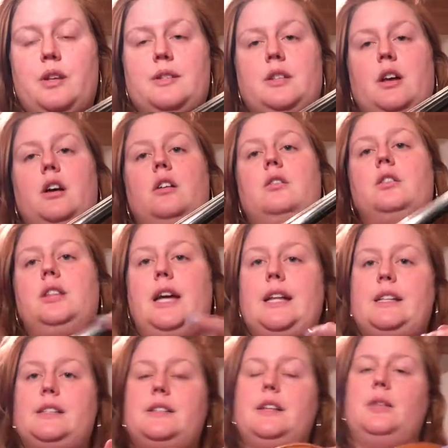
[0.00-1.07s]
So
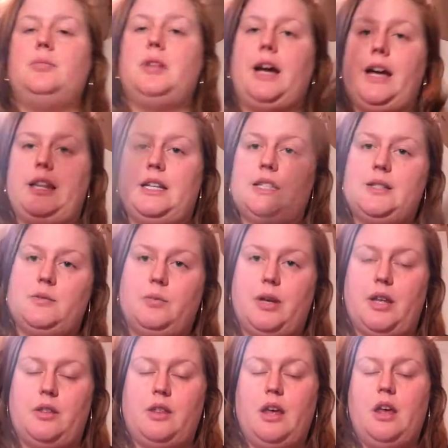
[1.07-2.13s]
let's apply this
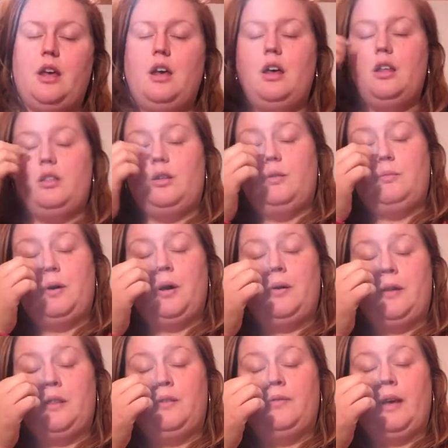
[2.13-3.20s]
with the bow
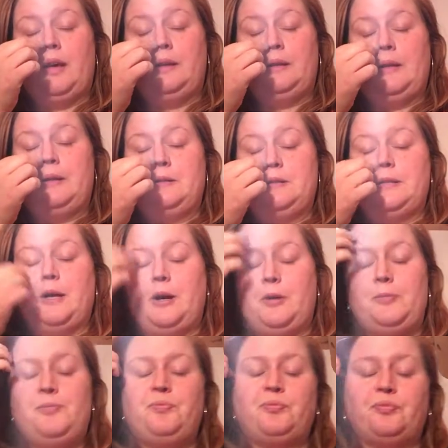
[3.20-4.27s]
on the violin.
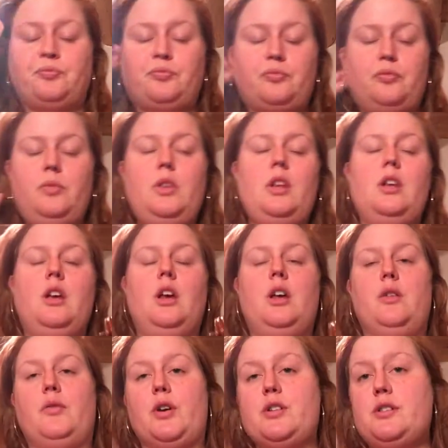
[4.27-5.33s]
So
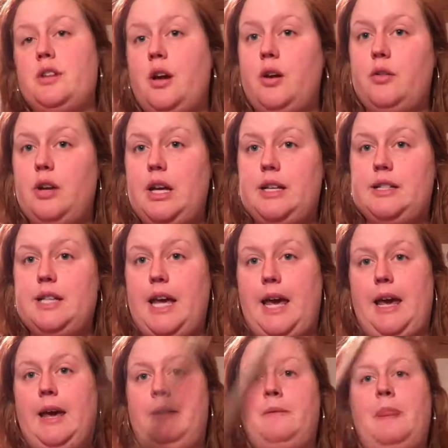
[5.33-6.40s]
first note is
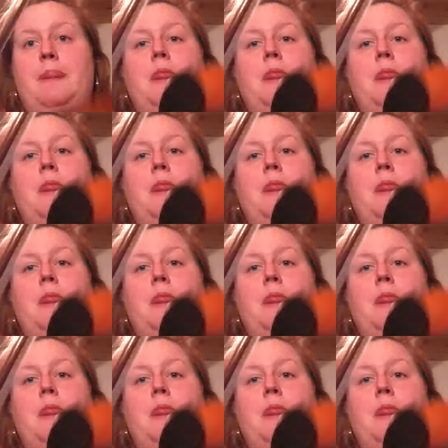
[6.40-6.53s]
A.